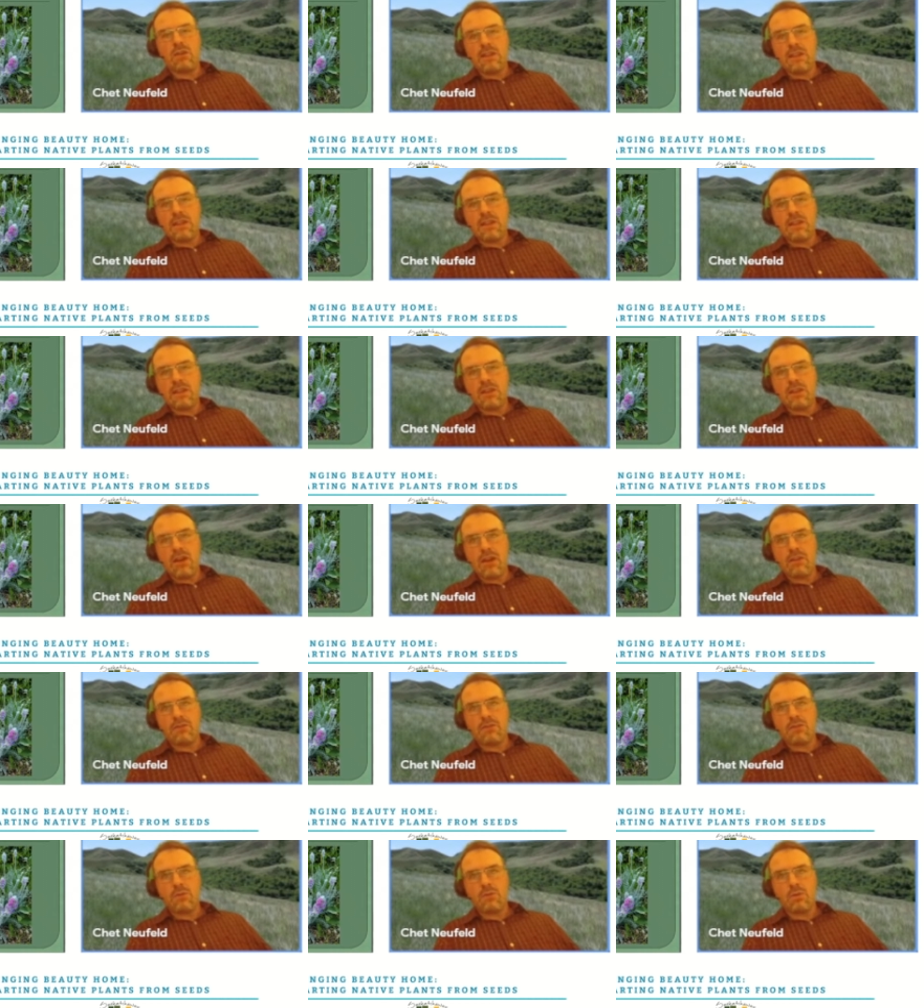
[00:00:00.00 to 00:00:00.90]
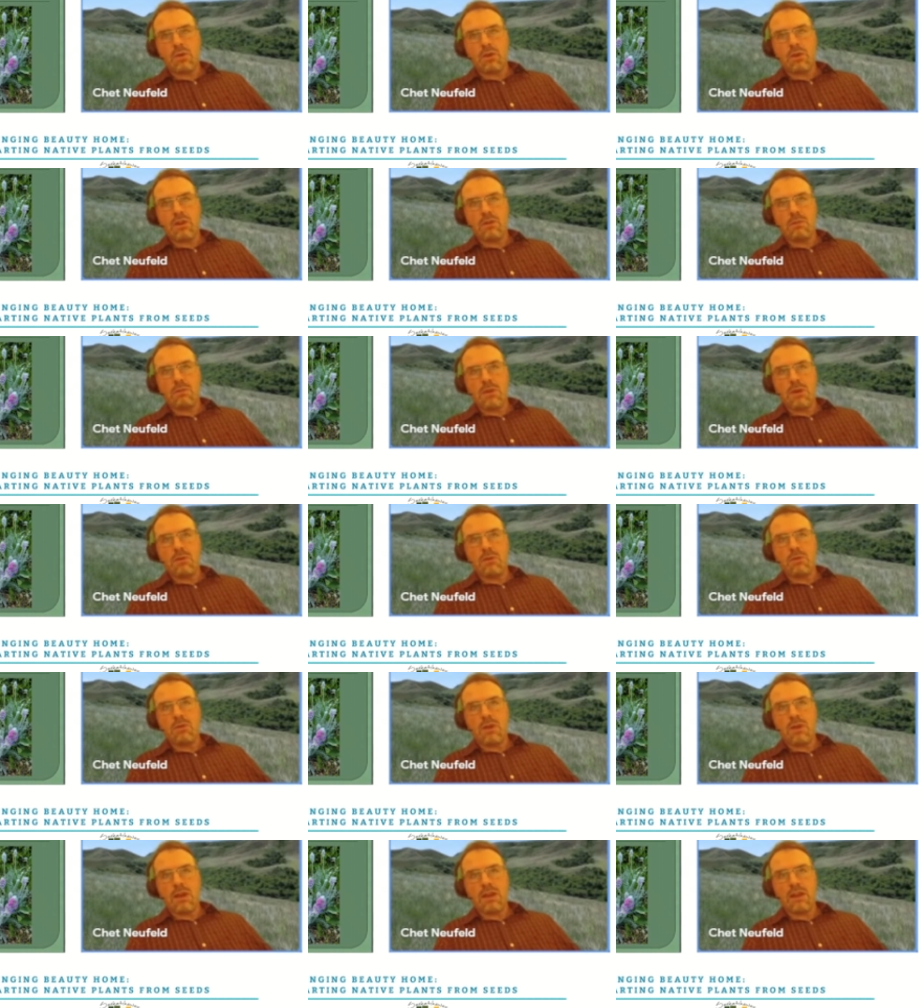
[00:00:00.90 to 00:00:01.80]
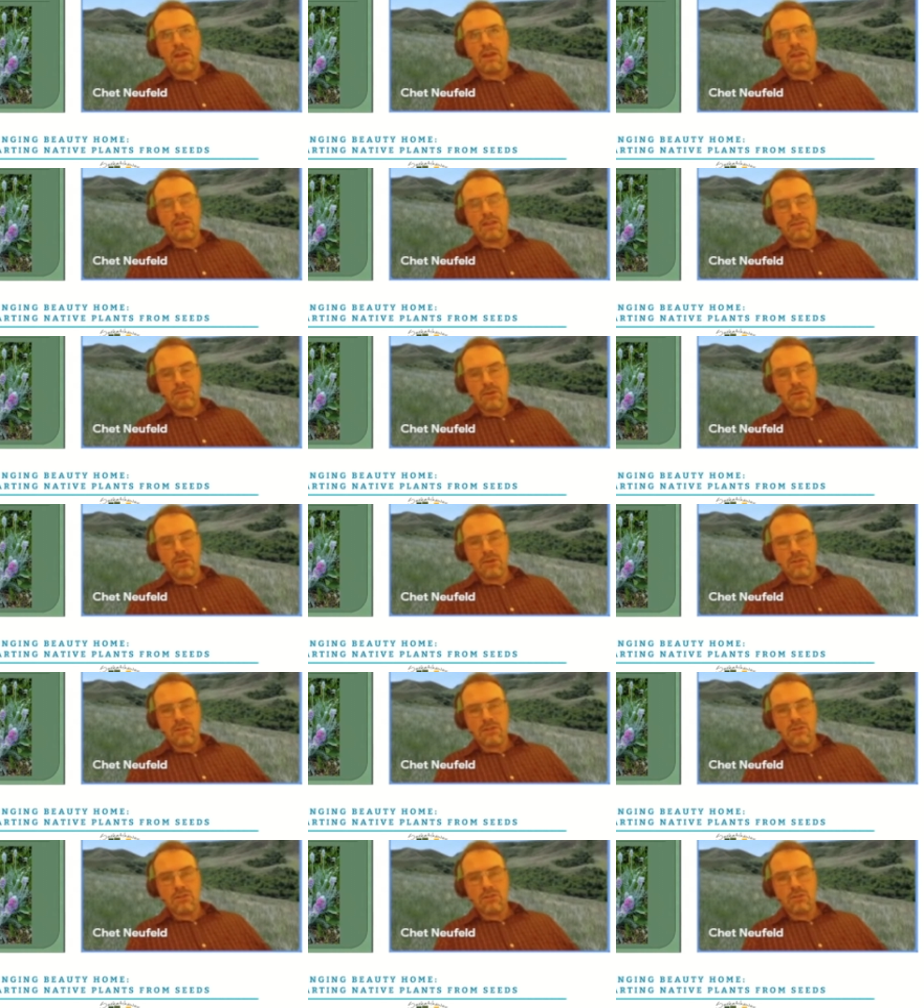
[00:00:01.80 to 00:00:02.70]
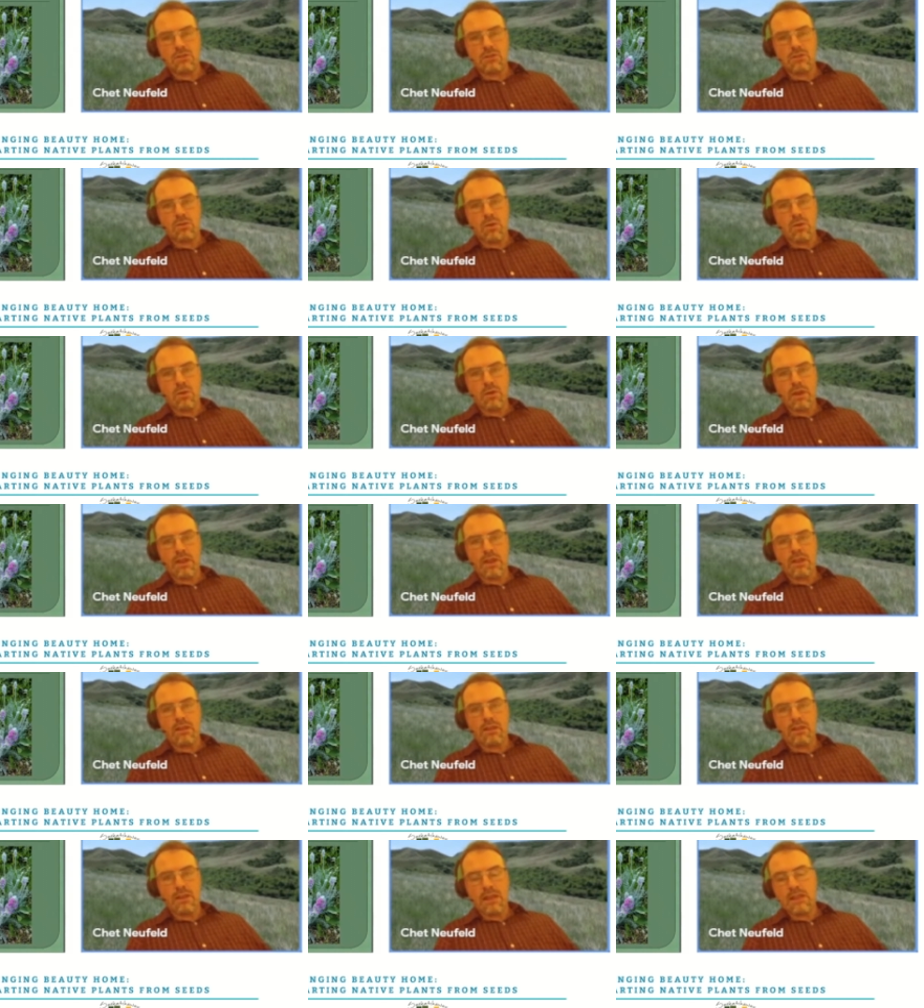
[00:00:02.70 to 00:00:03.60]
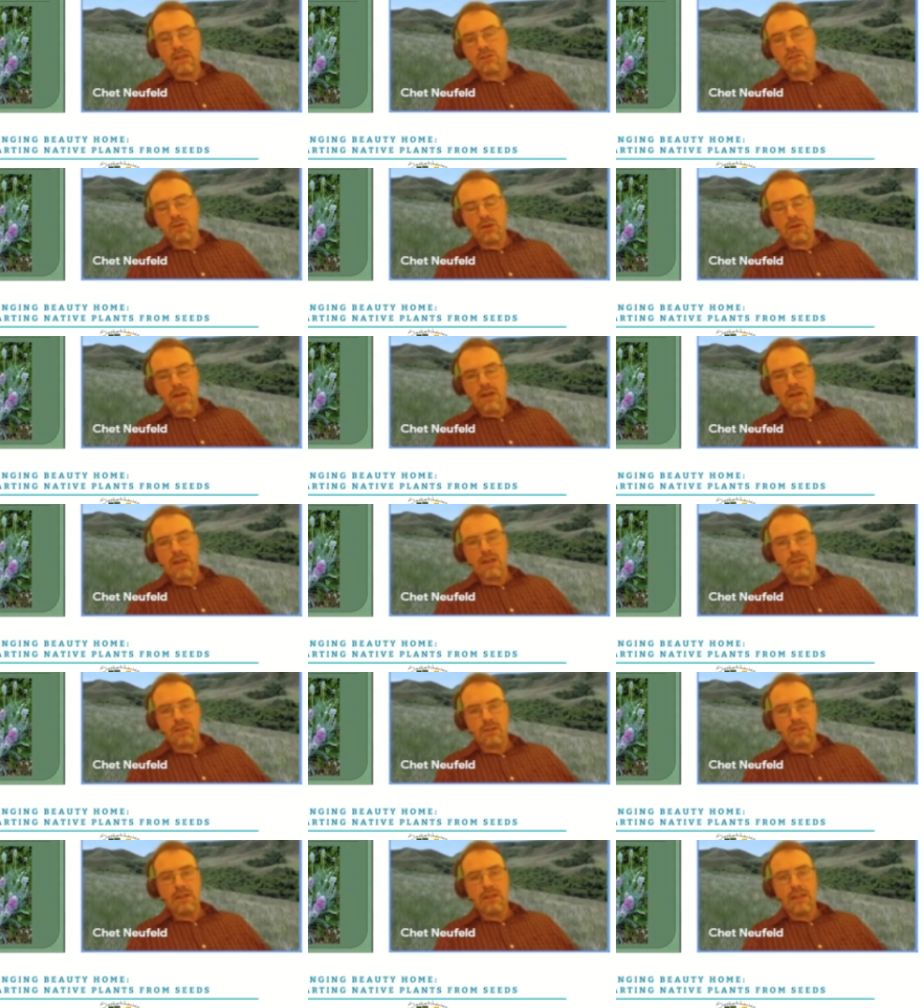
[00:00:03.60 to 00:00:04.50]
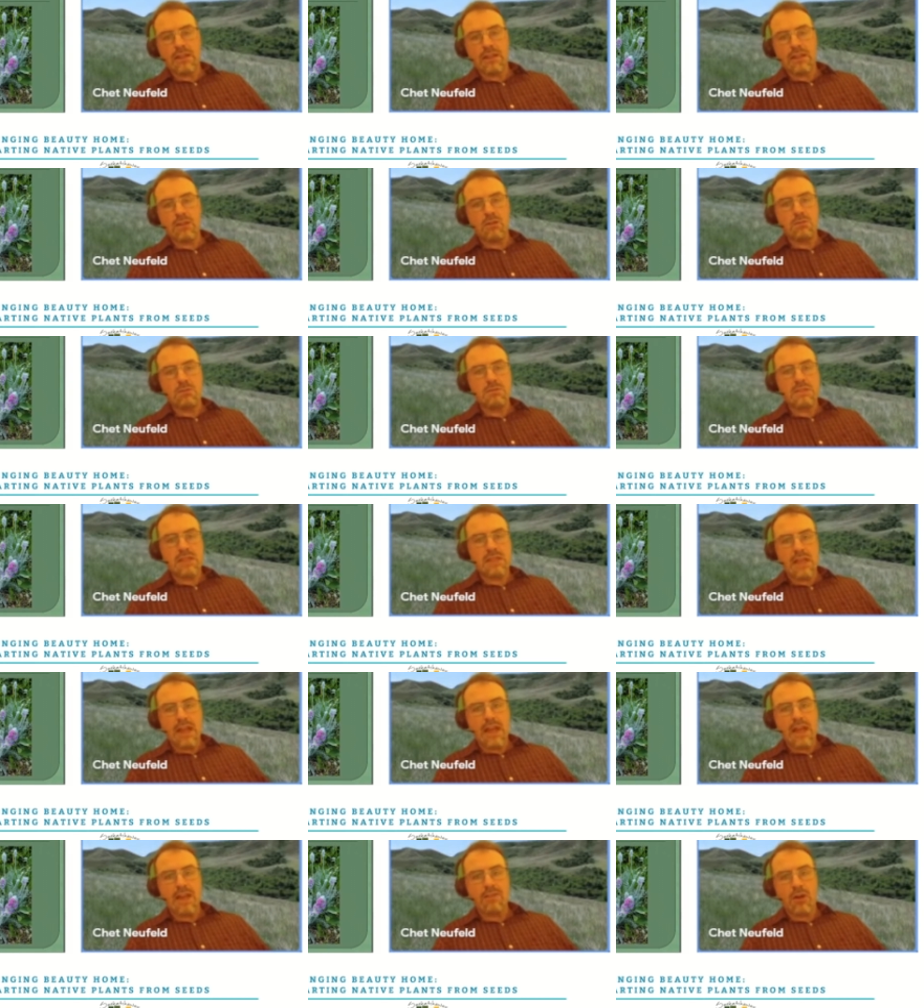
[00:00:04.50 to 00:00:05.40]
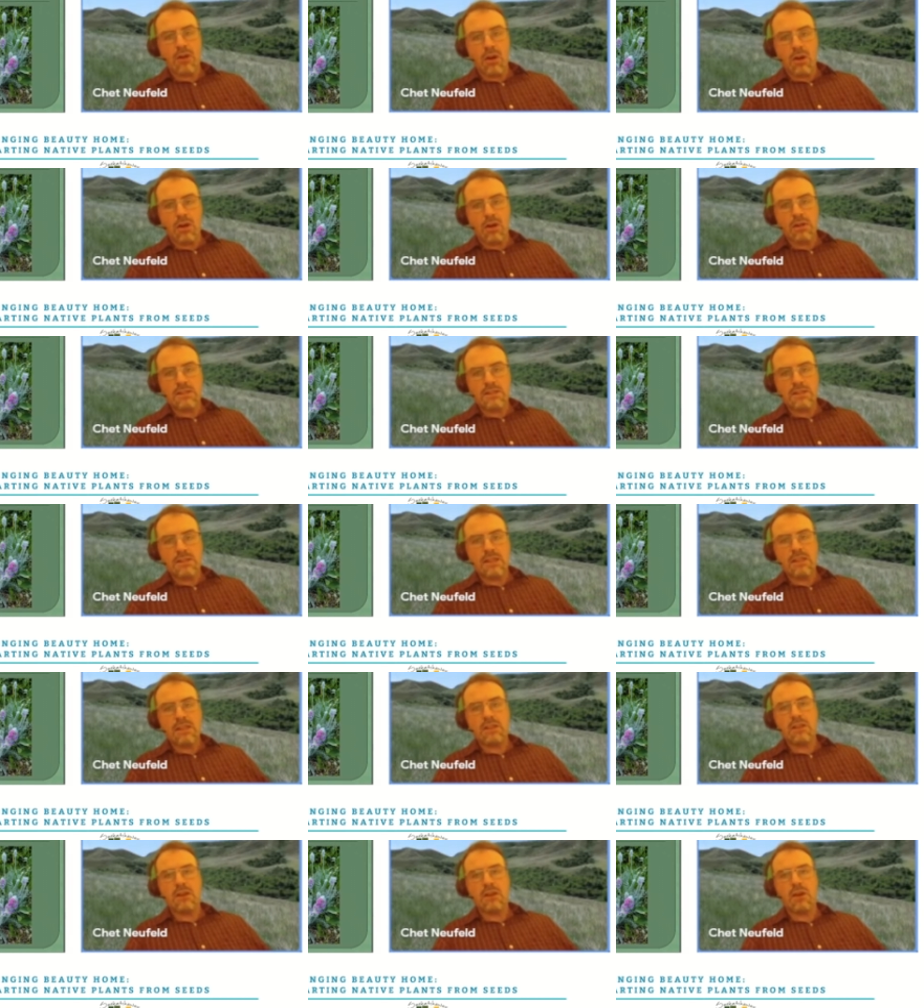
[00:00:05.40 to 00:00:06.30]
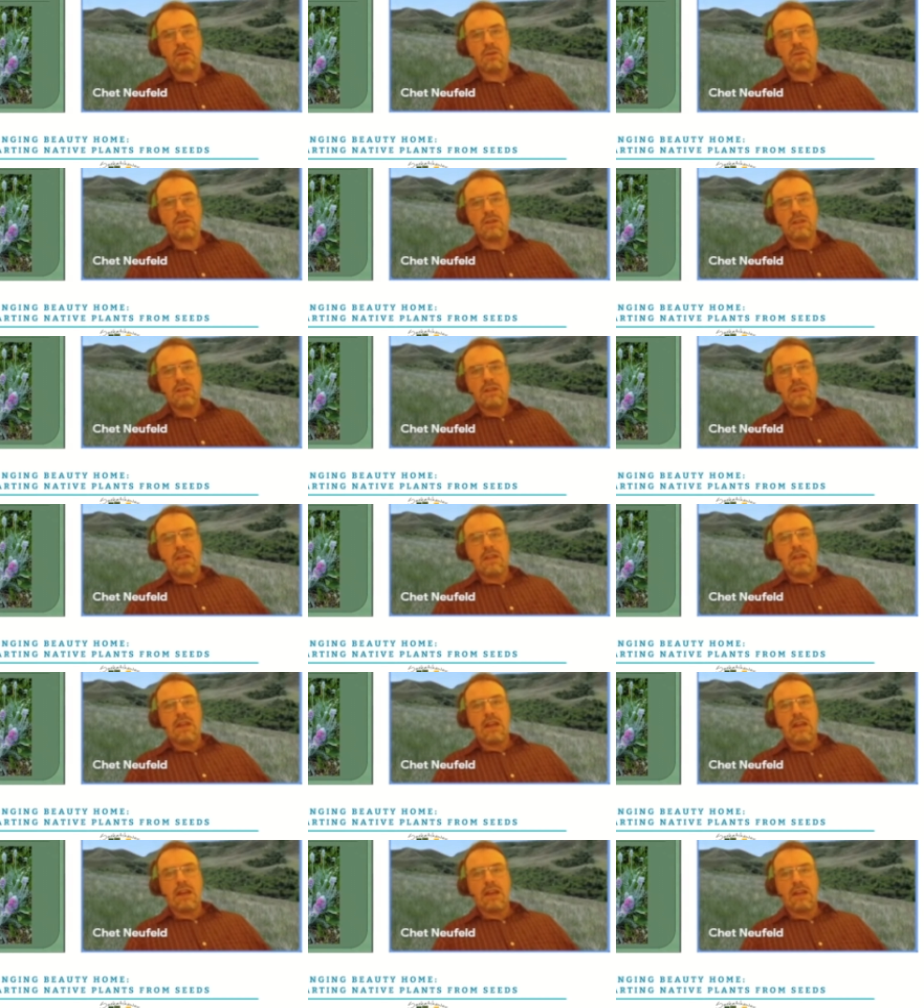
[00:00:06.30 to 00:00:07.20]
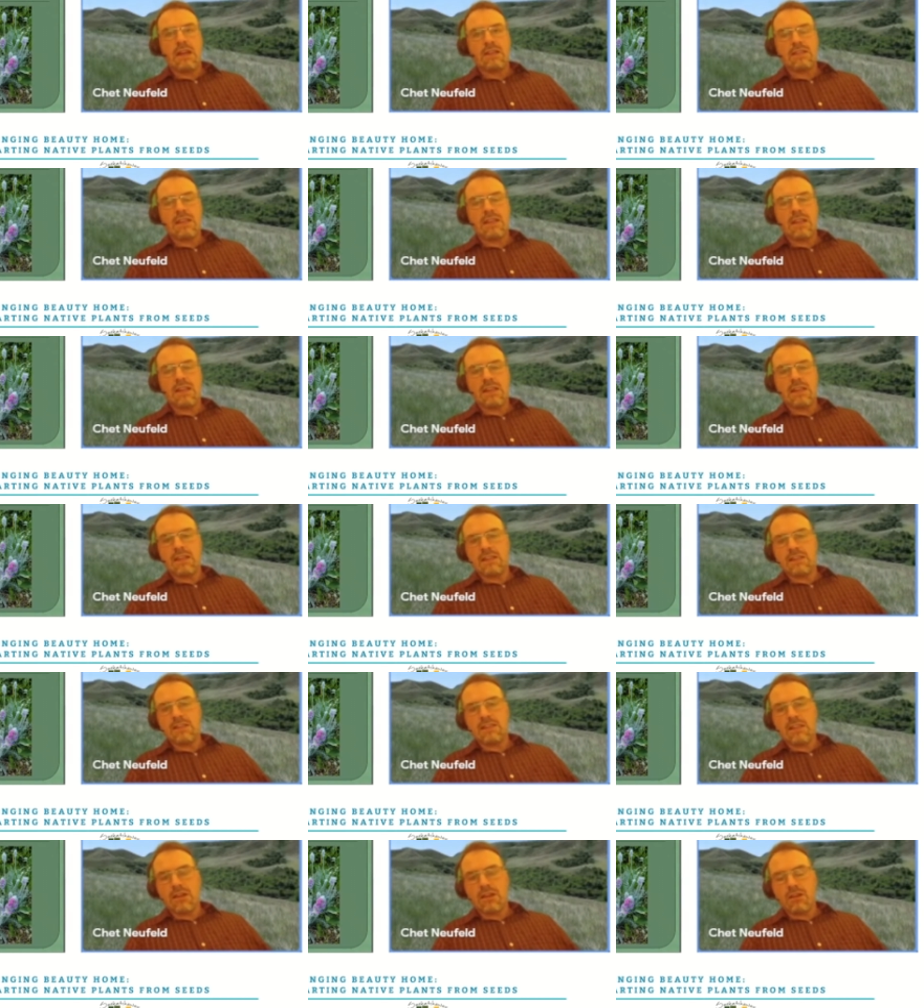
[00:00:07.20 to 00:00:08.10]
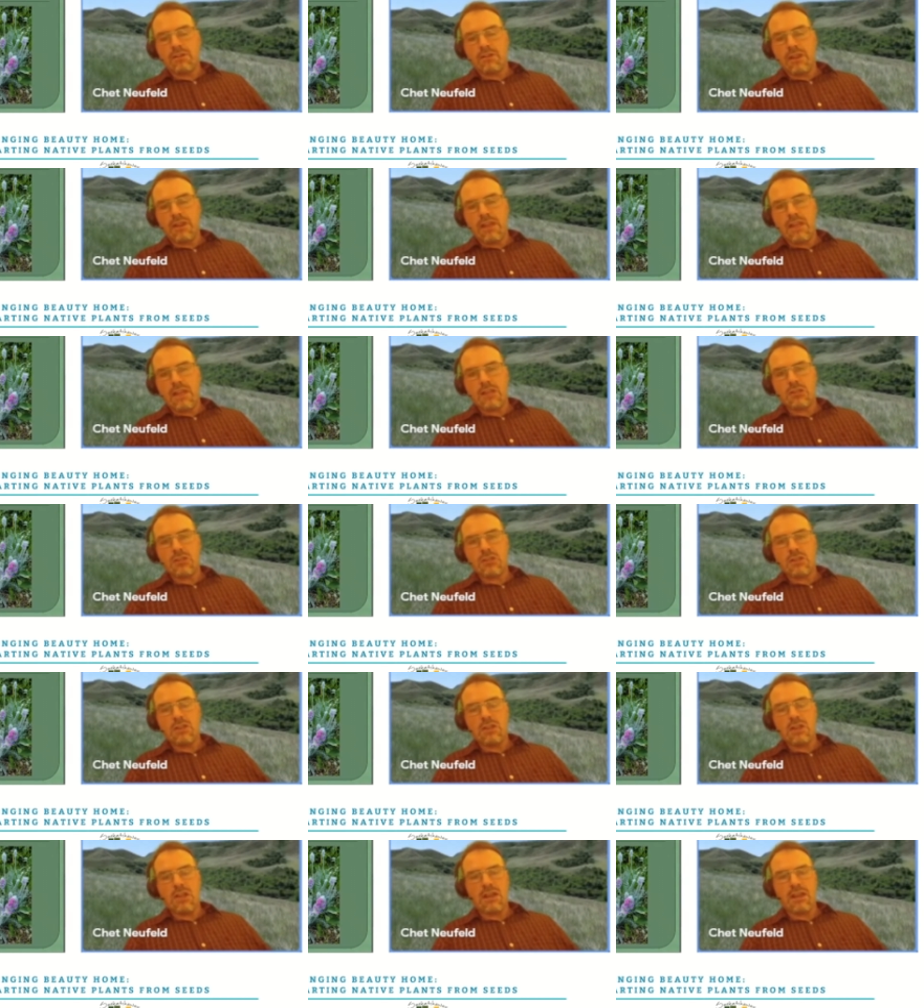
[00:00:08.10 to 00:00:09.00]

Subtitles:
thing you have to worry about as far as growing this or any other legumes that have a hard seed coat is that it needs scarification.